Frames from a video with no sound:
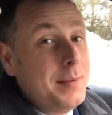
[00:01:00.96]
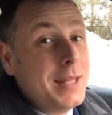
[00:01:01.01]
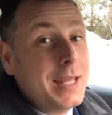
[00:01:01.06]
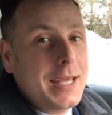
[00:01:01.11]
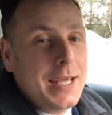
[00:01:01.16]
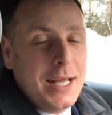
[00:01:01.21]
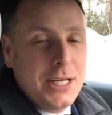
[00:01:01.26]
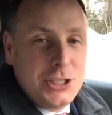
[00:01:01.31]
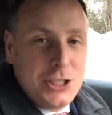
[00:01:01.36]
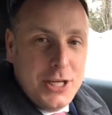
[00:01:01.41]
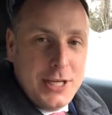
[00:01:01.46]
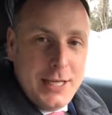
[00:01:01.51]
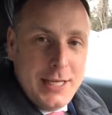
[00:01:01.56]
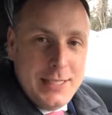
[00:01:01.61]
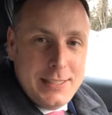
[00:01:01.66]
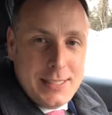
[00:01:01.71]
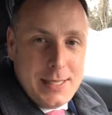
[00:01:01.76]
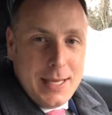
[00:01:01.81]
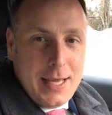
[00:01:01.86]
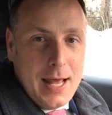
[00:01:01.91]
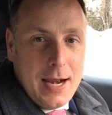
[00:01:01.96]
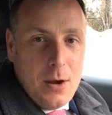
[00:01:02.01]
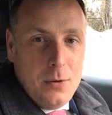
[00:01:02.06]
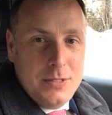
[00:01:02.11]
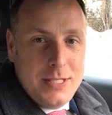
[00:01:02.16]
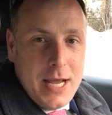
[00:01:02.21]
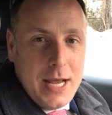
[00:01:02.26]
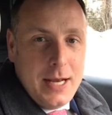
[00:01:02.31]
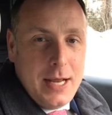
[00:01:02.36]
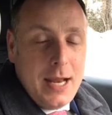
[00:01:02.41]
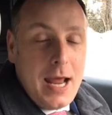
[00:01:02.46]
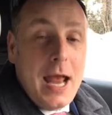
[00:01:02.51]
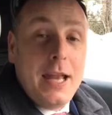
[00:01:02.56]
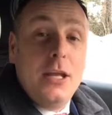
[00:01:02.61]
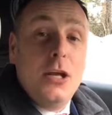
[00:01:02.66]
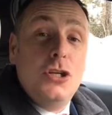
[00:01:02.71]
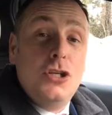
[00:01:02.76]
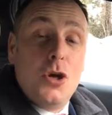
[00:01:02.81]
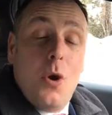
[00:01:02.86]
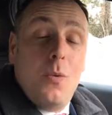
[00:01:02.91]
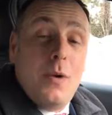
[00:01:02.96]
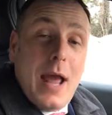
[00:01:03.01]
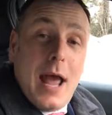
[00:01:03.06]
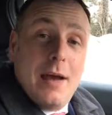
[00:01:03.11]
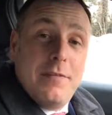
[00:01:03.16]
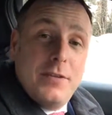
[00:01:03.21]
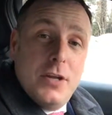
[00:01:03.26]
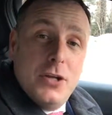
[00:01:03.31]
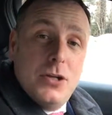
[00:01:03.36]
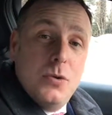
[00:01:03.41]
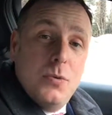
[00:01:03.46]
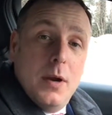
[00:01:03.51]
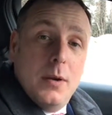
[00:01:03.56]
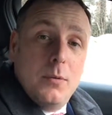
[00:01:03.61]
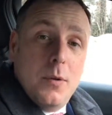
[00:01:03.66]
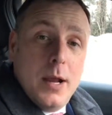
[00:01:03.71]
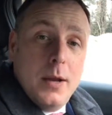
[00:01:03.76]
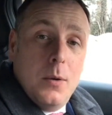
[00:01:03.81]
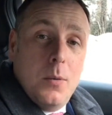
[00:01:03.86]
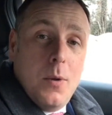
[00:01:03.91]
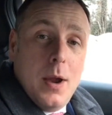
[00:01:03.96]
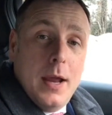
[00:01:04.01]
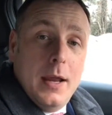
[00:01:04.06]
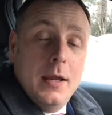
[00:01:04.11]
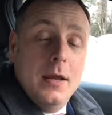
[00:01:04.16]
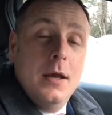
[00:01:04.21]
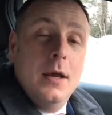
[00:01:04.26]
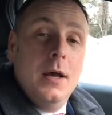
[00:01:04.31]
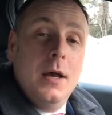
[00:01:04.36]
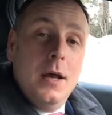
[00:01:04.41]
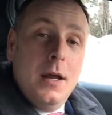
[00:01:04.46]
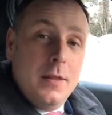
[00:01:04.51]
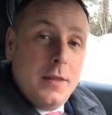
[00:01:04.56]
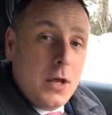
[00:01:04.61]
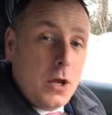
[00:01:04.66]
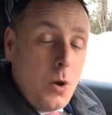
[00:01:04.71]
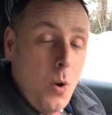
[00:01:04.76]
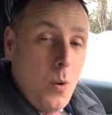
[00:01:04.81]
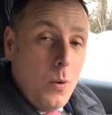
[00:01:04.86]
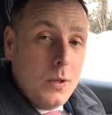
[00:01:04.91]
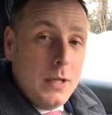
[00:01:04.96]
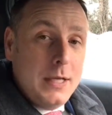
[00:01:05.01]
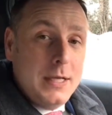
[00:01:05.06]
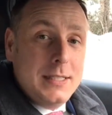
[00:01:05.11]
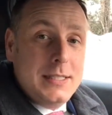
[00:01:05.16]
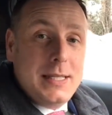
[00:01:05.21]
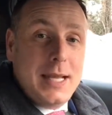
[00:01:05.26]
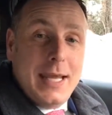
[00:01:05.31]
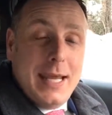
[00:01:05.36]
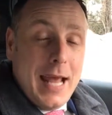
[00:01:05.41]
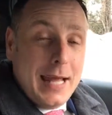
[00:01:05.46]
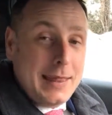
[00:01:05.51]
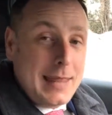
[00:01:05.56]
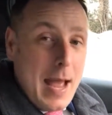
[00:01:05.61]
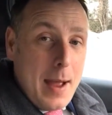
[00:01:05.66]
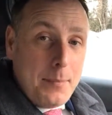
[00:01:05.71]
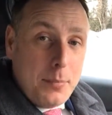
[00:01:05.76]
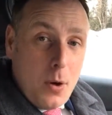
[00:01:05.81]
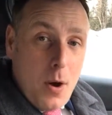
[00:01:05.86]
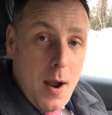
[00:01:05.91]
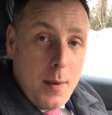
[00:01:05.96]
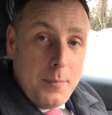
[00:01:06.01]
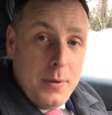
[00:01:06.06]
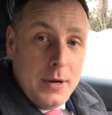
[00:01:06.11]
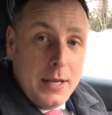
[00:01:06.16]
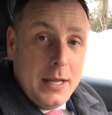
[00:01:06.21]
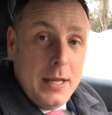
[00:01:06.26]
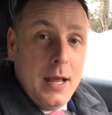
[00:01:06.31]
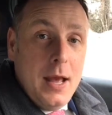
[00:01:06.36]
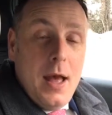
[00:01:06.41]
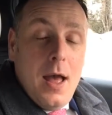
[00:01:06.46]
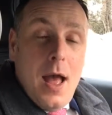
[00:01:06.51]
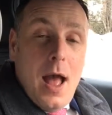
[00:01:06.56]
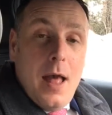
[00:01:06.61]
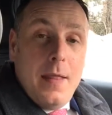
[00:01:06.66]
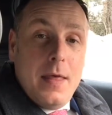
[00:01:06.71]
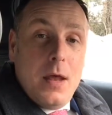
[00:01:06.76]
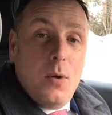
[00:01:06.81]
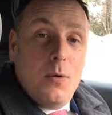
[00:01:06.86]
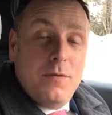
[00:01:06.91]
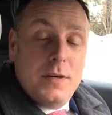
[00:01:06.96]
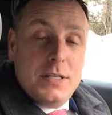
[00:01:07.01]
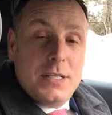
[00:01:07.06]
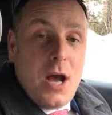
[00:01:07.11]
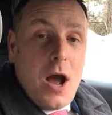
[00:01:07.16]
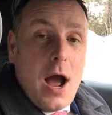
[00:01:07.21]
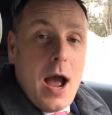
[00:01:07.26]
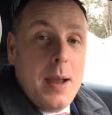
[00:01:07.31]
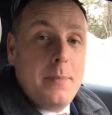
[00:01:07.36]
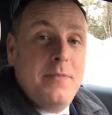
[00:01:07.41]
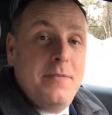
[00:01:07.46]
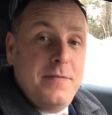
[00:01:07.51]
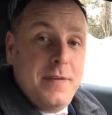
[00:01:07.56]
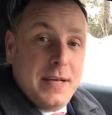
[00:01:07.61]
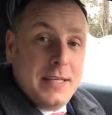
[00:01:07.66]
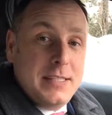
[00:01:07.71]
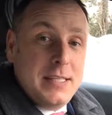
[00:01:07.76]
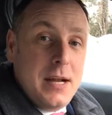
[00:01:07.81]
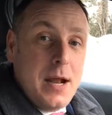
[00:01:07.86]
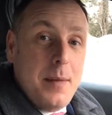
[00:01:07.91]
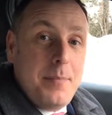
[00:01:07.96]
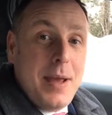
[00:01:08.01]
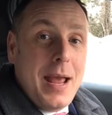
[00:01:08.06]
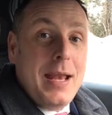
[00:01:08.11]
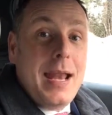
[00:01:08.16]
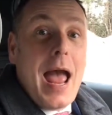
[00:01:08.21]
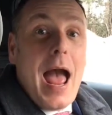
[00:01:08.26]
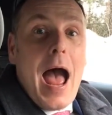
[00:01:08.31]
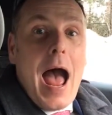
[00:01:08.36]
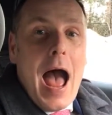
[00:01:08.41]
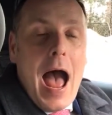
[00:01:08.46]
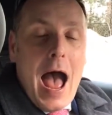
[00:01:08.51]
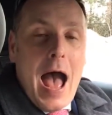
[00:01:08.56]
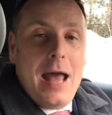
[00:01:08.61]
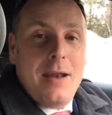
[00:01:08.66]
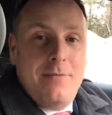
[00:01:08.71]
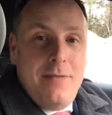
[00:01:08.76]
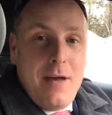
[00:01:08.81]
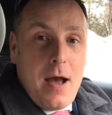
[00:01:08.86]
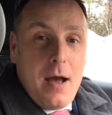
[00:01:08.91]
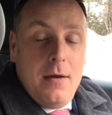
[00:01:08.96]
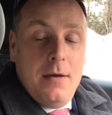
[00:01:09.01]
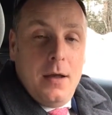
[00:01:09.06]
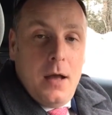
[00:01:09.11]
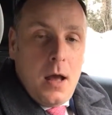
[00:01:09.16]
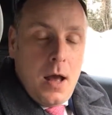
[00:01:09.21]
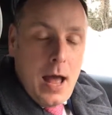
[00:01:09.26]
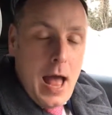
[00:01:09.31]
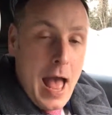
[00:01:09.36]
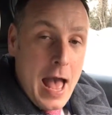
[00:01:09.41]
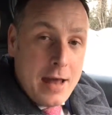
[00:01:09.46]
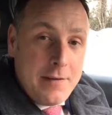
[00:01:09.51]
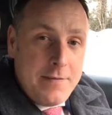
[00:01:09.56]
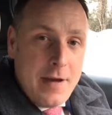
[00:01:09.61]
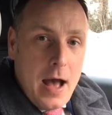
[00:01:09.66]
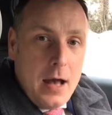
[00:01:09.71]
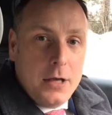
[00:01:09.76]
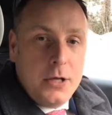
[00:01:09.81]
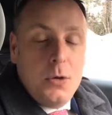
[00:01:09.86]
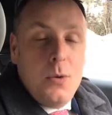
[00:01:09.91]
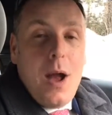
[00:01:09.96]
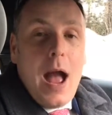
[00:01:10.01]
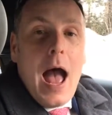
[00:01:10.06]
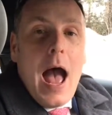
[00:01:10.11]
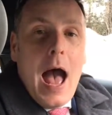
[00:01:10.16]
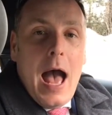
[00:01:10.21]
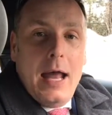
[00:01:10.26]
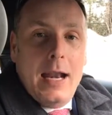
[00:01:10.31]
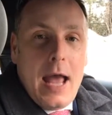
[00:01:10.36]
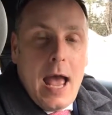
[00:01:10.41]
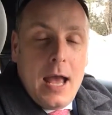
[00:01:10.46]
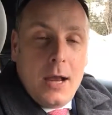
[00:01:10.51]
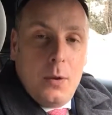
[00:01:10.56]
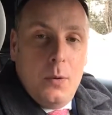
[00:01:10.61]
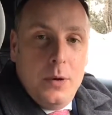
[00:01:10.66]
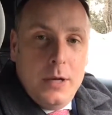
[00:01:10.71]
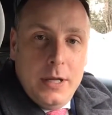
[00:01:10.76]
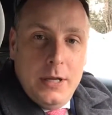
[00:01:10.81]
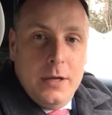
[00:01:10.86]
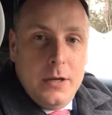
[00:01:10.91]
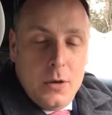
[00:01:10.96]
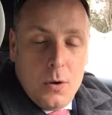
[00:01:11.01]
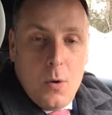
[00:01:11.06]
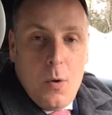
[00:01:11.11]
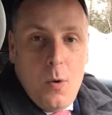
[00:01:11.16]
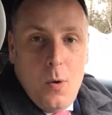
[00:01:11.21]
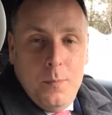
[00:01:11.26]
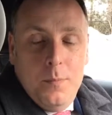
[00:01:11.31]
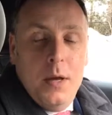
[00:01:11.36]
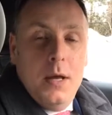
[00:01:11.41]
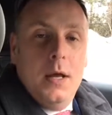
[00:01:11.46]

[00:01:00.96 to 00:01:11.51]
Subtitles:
the kitchen needs to get outdated, and you don't have to do it right away. The goal is to get that property and then over time fix it up and add value, add equity to your home.